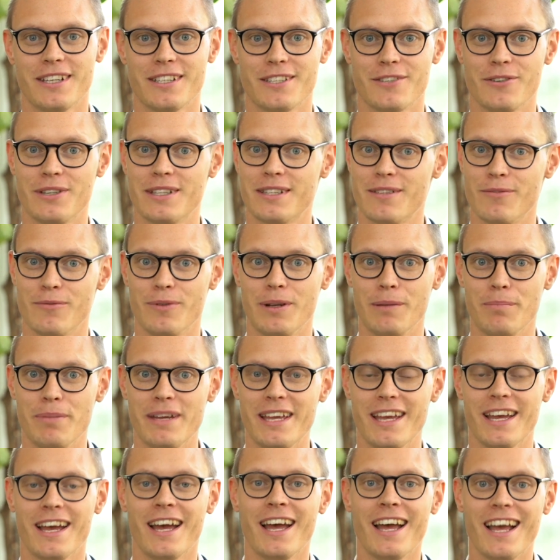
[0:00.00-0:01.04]
So it will
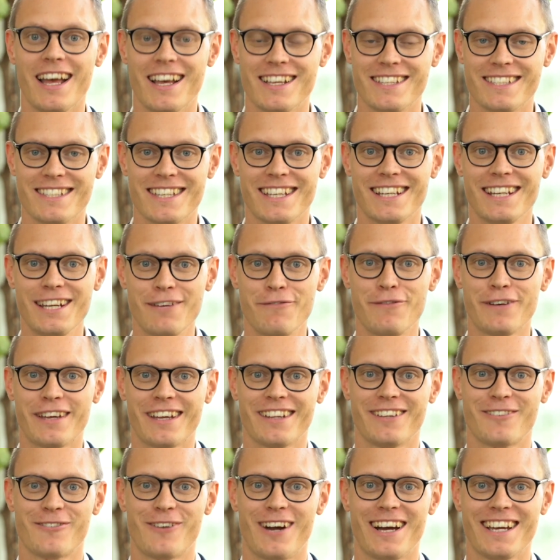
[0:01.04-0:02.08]
be
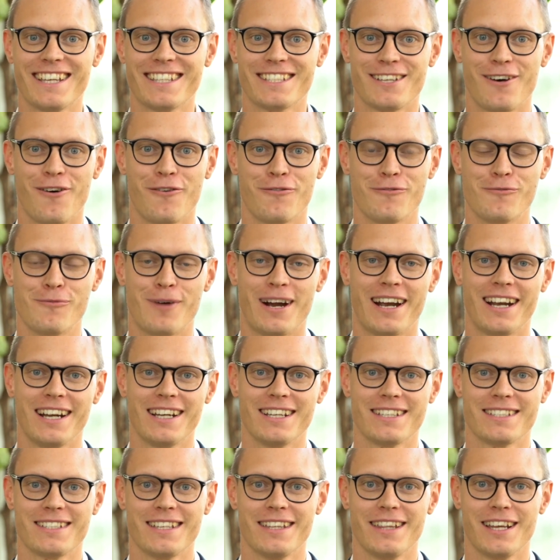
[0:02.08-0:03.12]
significant rise of
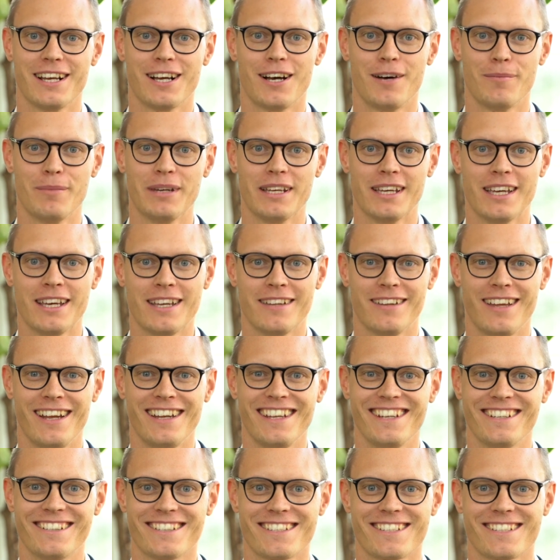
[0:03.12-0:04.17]
wireless in the coming 10
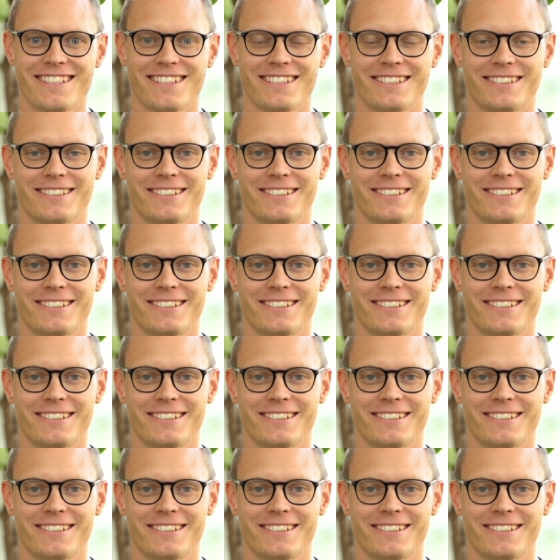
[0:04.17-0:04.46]
years.